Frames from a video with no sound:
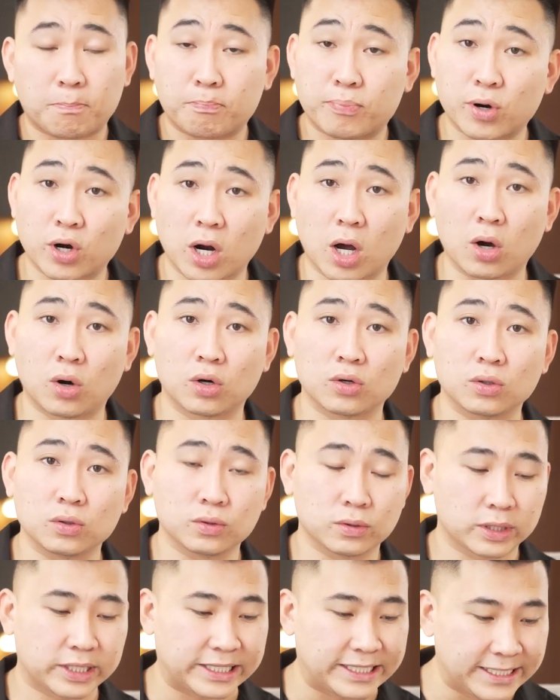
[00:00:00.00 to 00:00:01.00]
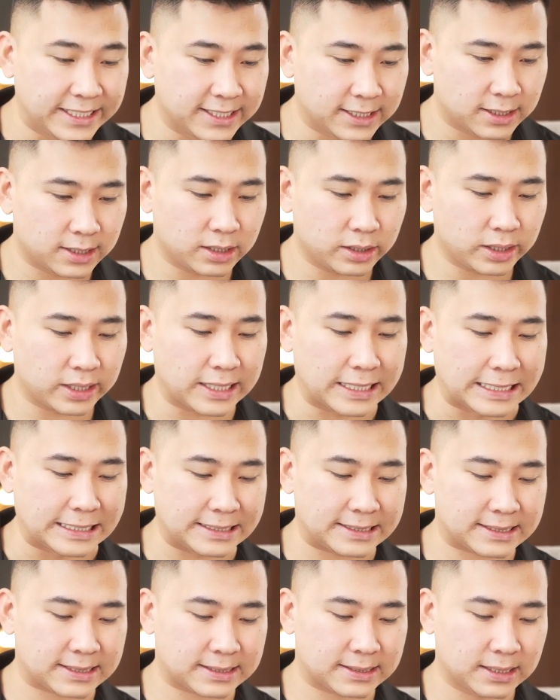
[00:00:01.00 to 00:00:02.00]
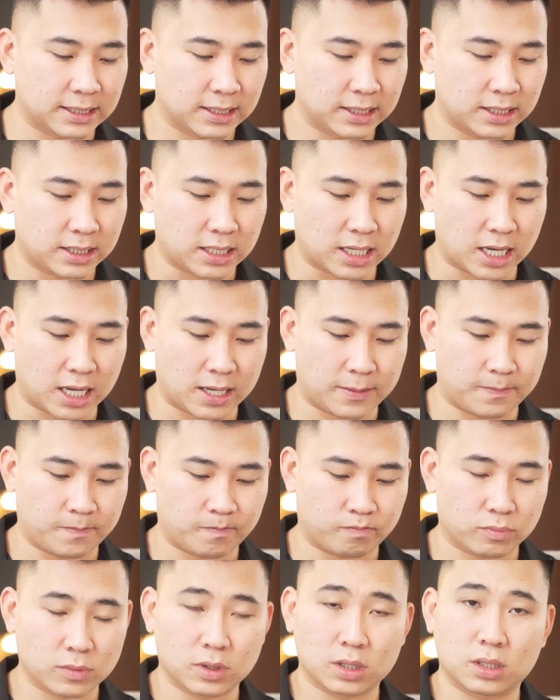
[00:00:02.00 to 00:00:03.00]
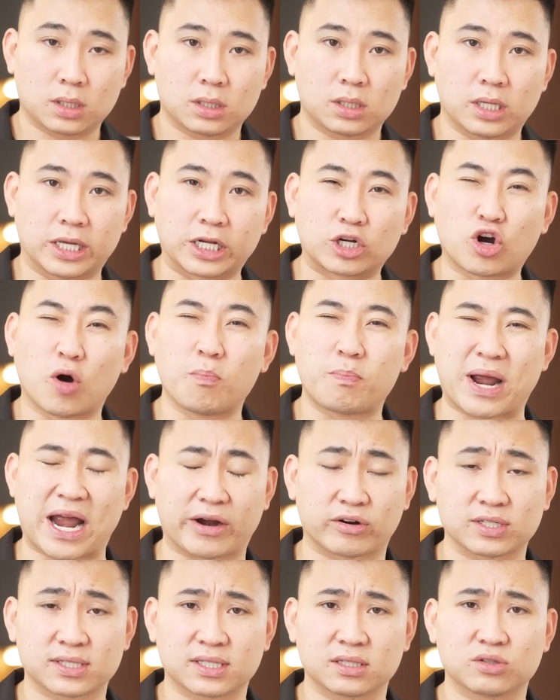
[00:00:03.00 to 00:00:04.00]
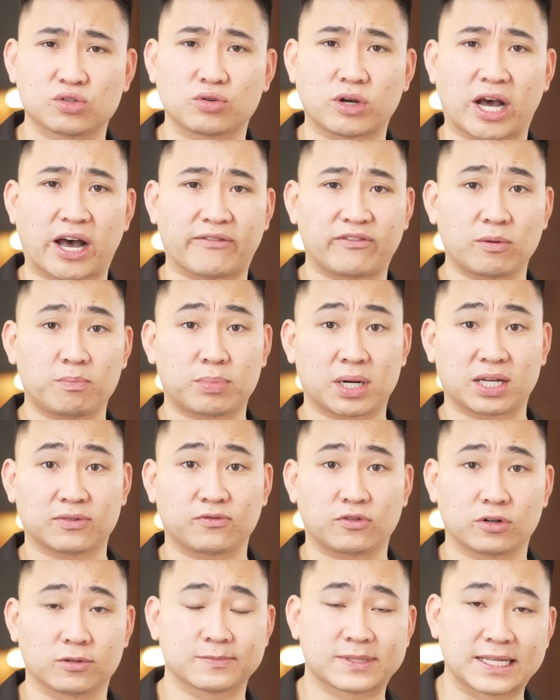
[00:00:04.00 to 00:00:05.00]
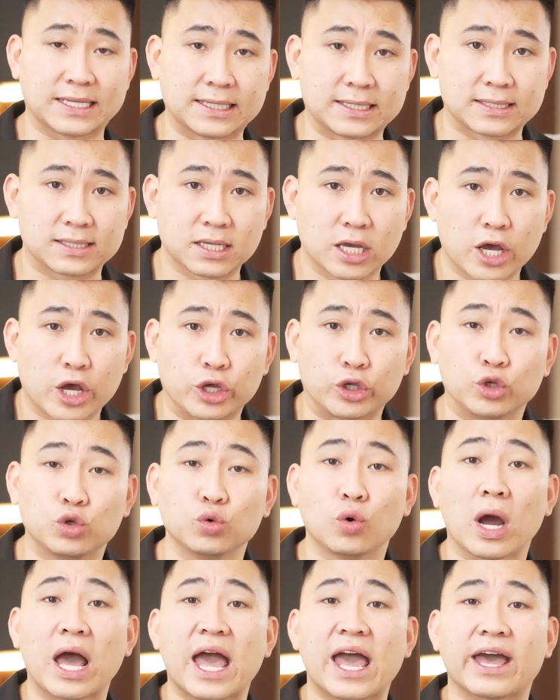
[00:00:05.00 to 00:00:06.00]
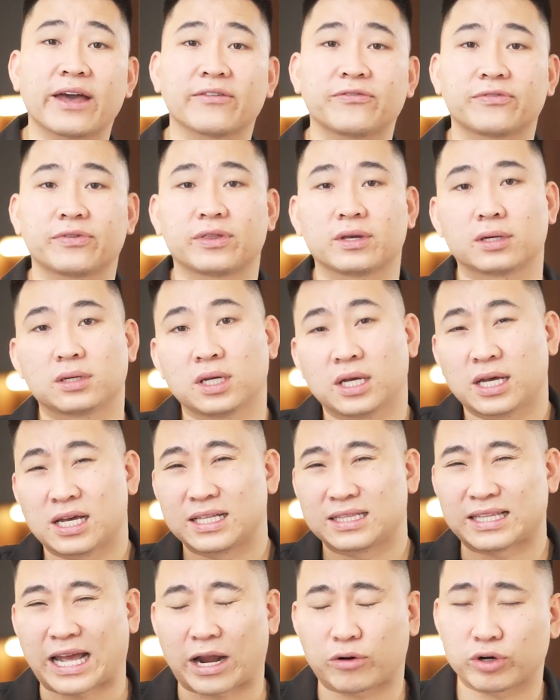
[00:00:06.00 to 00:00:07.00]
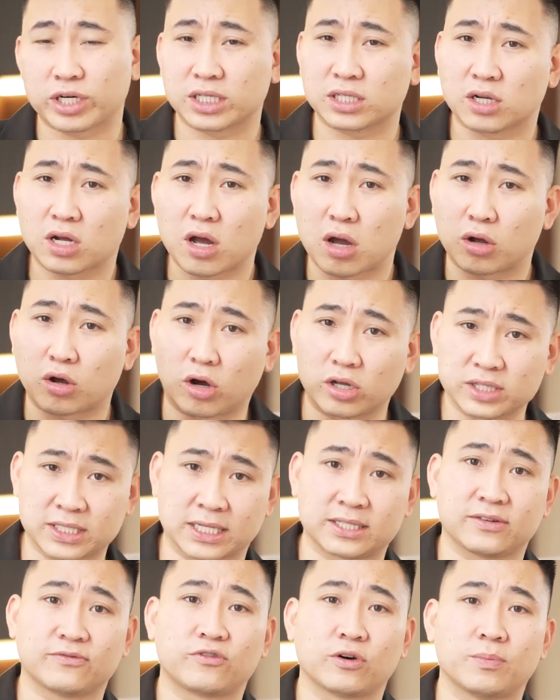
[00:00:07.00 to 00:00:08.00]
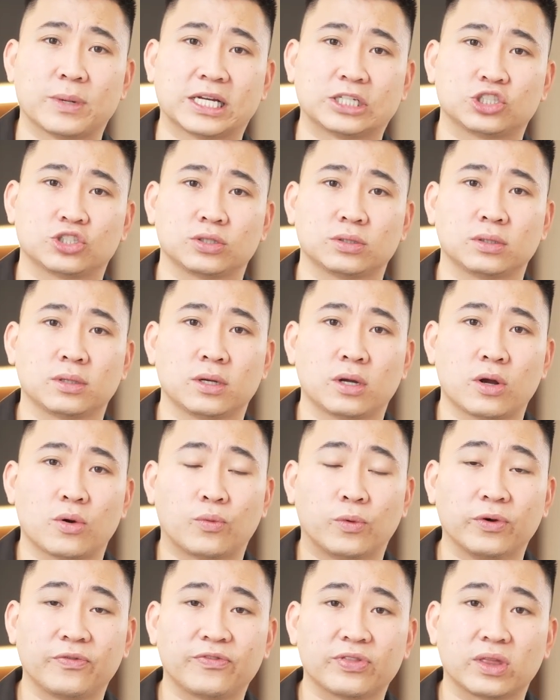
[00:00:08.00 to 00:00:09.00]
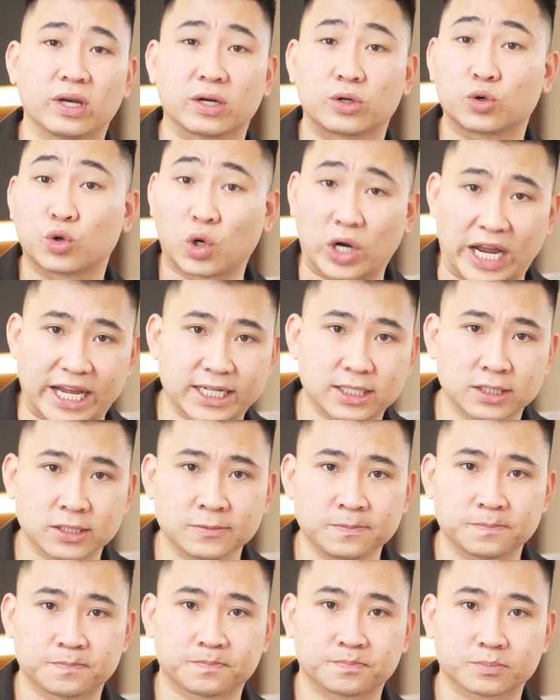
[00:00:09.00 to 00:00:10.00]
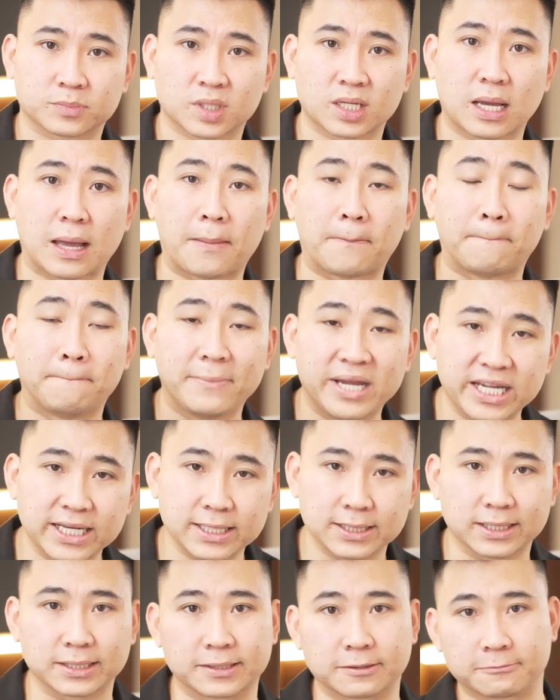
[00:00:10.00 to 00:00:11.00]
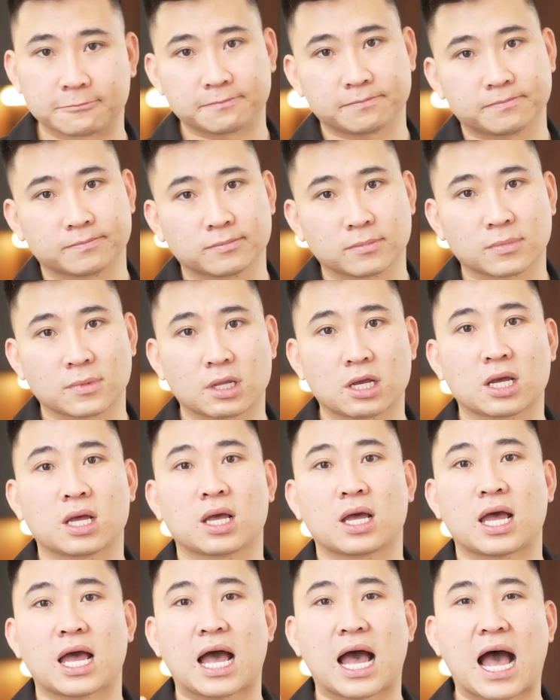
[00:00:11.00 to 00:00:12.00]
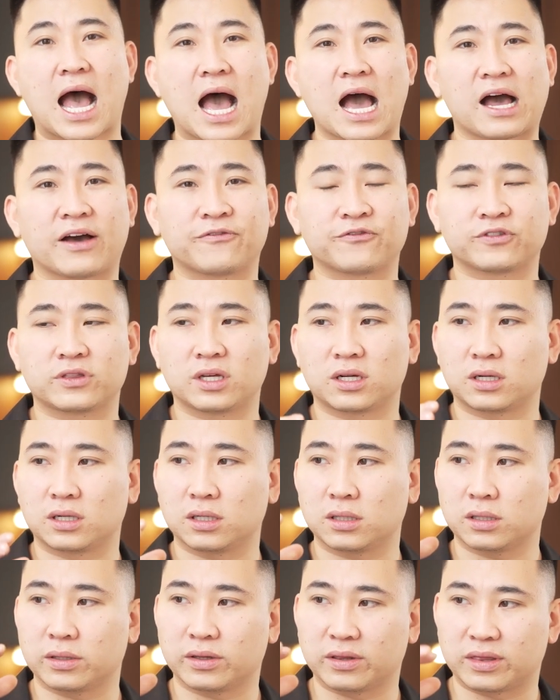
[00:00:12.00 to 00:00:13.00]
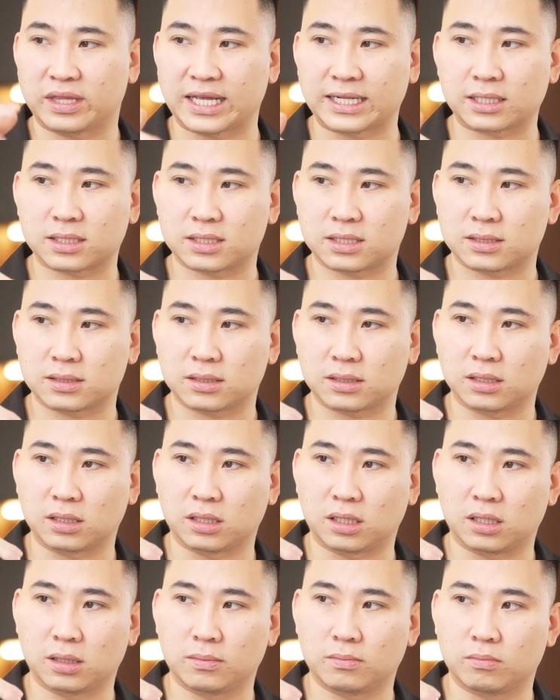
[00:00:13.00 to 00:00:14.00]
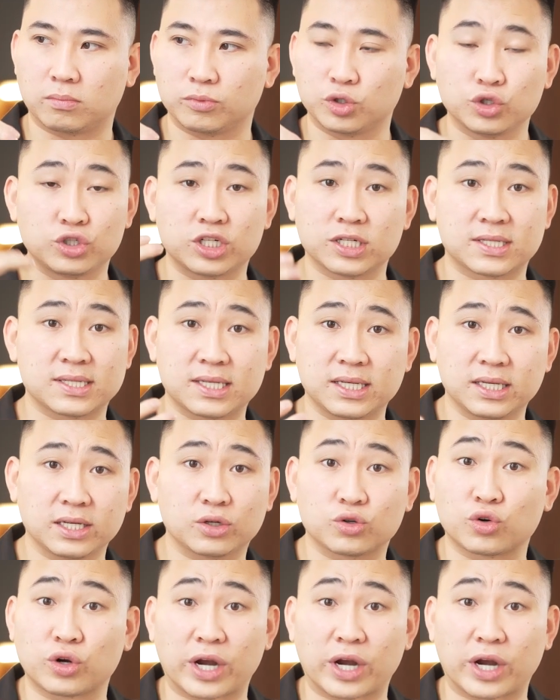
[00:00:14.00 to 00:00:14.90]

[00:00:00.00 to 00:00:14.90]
pro here, is in comparison to other platforms, is you have the direct contact information with the creator, meaning after that UGC